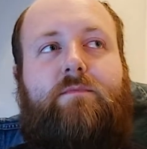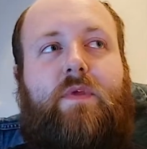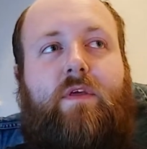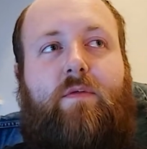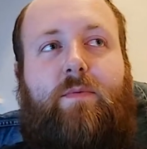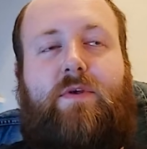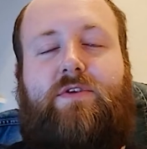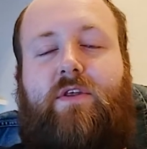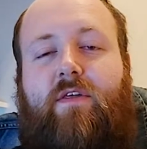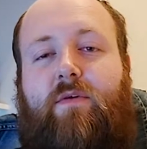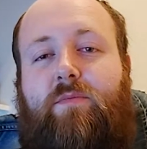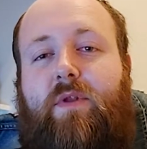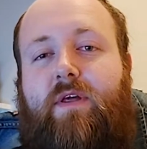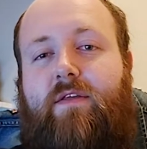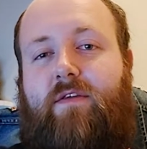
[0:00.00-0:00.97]
Especially
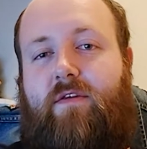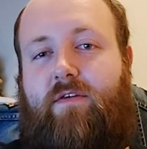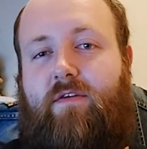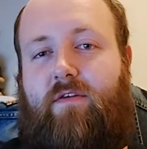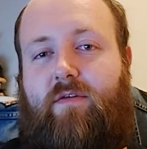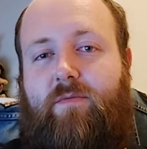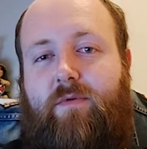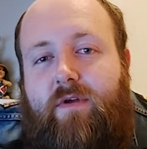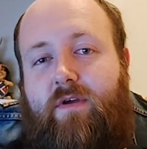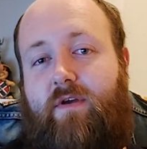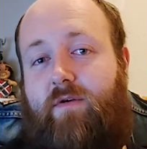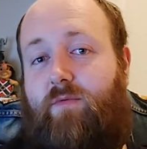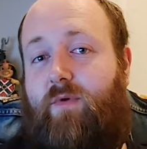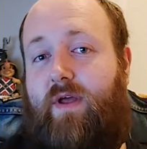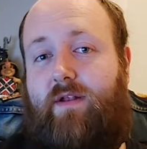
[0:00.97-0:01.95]
Split.
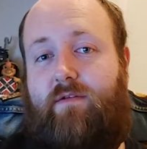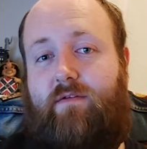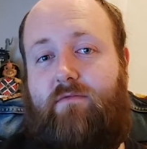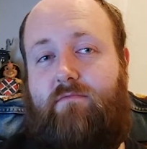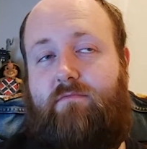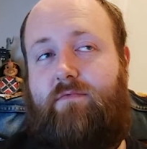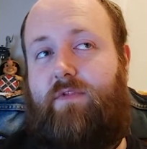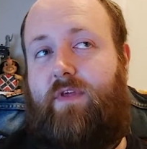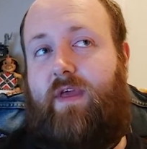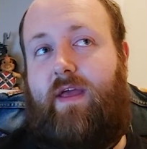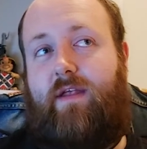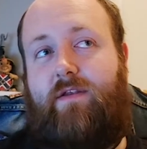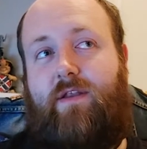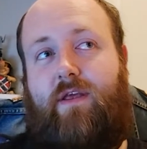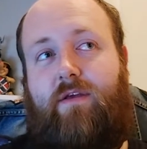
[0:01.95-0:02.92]
When the
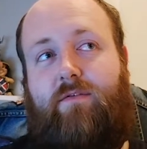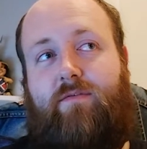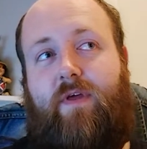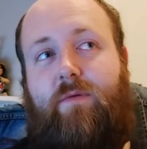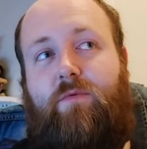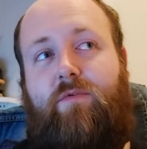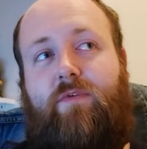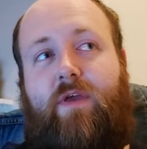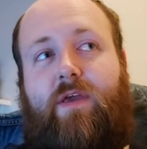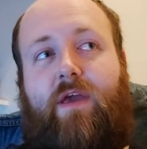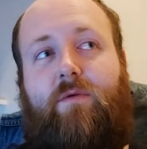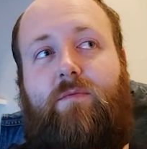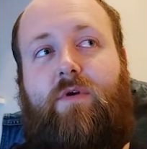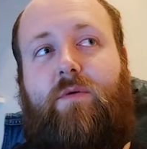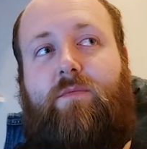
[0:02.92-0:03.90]
ending of that movie
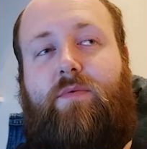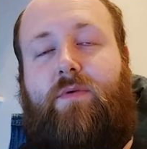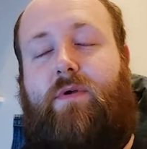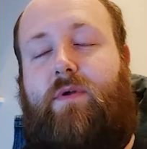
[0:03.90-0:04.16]
came up,